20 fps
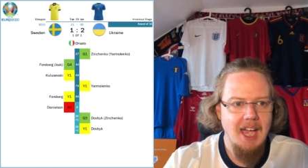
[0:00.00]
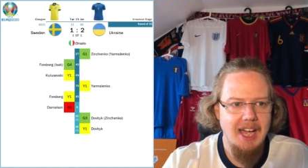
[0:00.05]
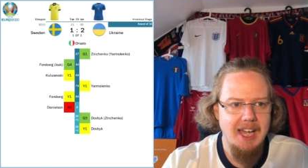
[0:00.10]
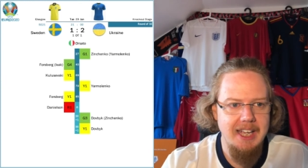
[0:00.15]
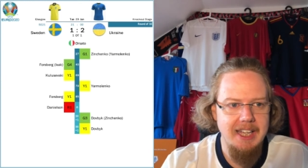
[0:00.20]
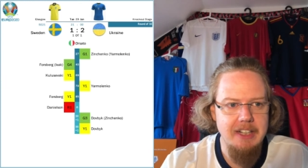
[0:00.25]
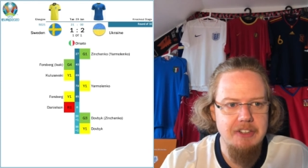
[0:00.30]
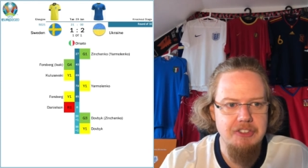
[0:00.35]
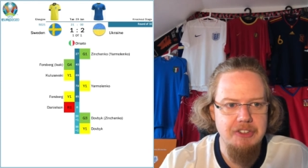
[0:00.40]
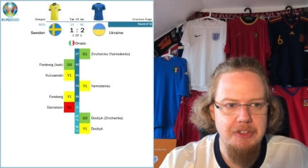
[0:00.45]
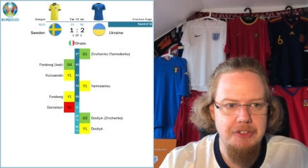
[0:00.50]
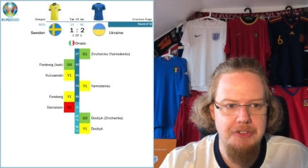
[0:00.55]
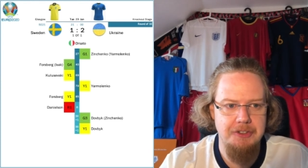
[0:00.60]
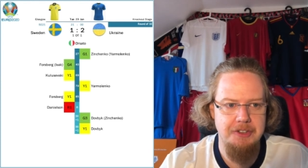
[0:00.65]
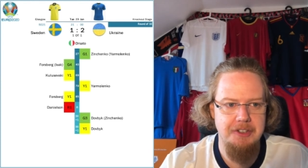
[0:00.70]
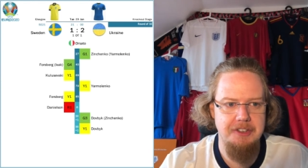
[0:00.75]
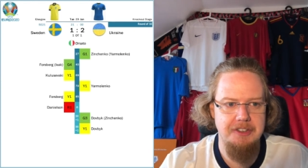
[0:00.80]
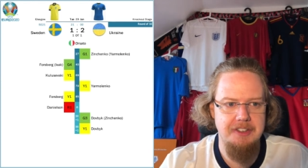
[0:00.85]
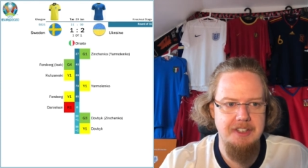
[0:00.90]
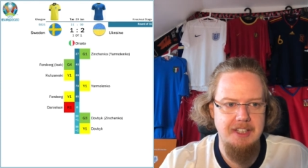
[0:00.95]
I actually
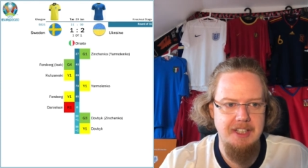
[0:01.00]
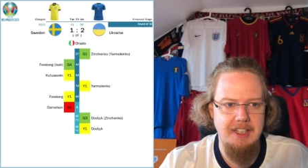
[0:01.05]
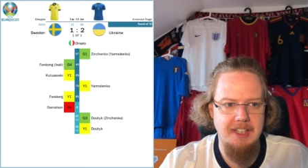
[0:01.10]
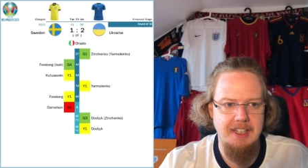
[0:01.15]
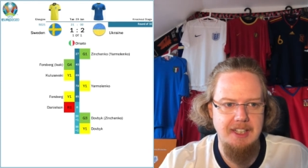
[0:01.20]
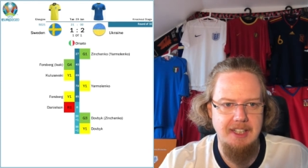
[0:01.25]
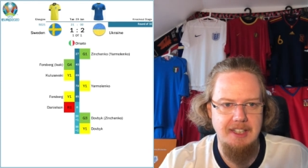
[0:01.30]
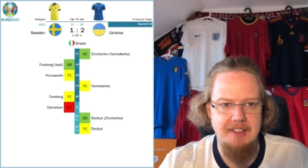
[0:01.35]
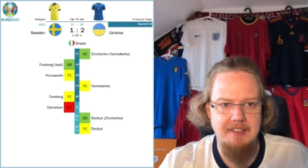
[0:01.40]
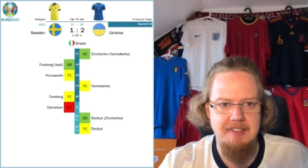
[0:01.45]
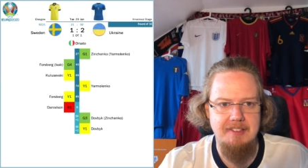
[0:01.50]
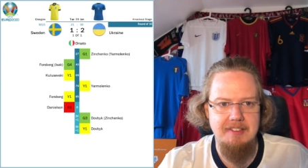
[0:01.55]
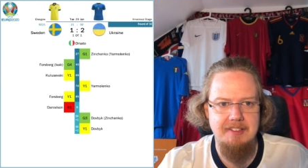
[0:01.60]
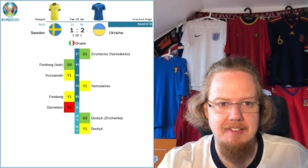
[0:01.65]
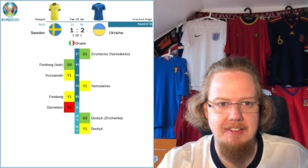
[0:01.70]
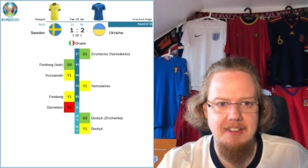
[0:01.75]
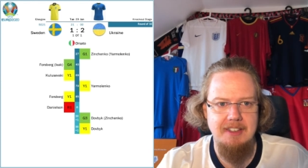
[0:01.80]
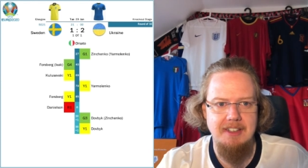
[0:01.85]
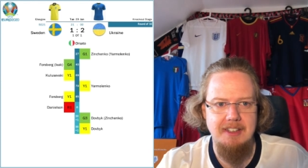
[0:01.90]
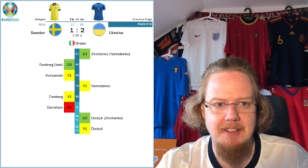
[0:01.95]
thought that
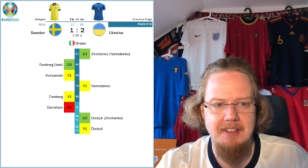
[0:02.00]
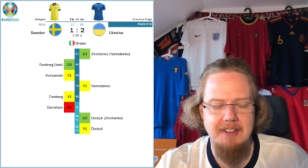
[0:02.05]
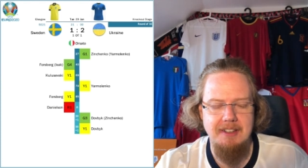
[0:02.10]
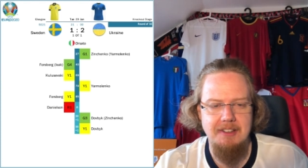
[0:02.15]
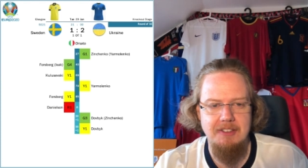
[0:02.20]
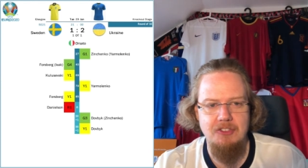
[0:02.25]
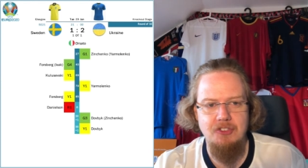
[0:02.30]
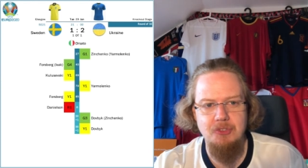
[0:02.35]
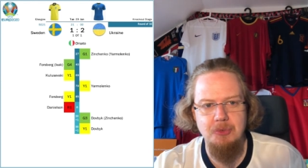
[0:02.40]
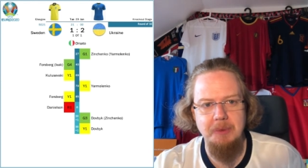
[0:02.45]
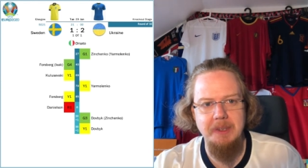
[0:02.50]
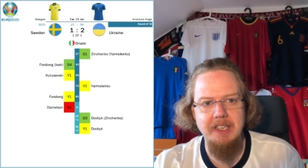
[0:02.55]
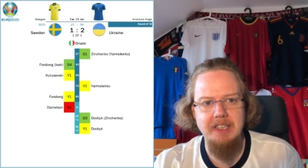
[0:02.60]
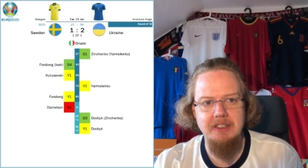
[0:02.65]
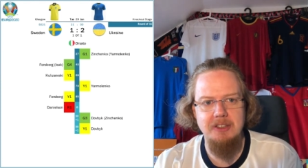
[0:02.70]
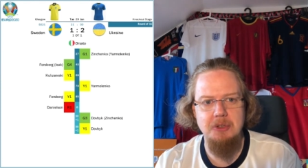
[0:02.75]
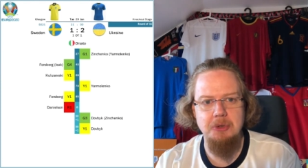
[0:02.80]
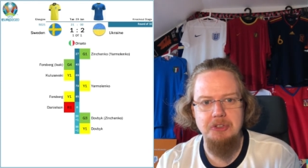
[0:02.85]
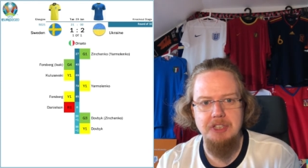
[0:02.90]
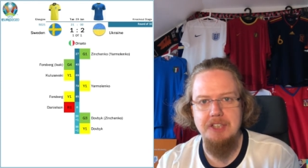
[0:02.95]

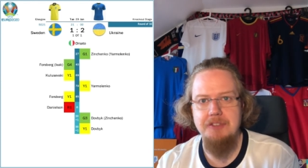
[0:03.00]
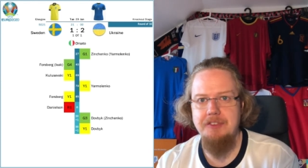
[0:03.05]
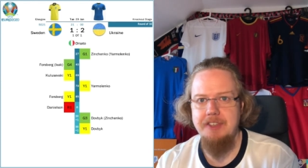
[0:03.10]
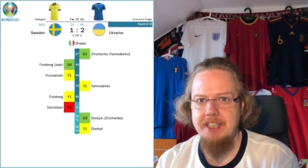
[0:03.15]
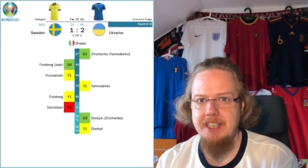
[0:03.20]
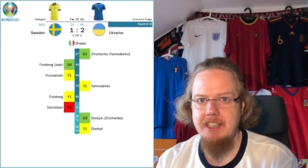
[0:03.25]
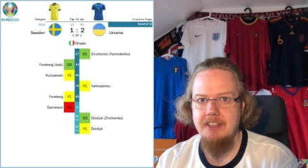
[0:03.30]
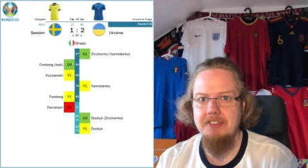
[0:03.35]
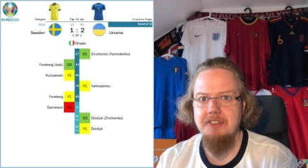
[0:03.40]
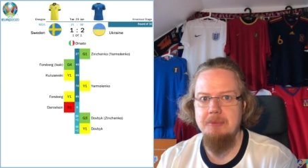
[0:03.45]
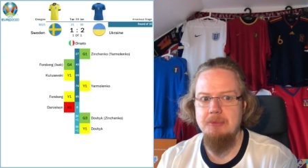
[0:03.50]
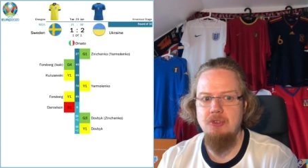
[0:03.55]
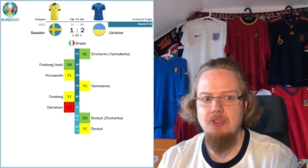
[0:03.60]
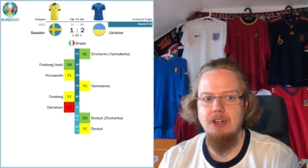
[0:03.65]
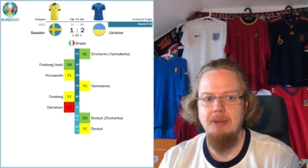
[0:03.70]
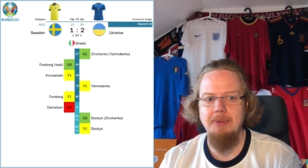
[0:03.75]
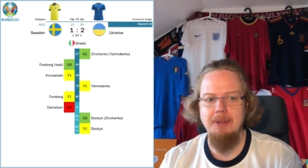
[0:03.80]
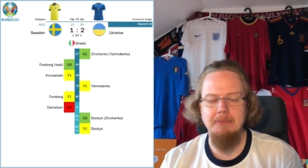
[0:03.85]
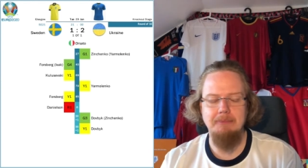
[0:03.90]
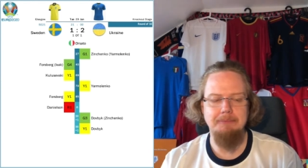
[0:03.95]
Sweden could give England some
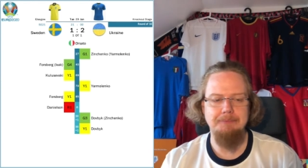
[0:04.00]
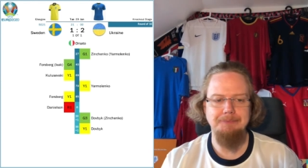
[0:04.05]
trouble.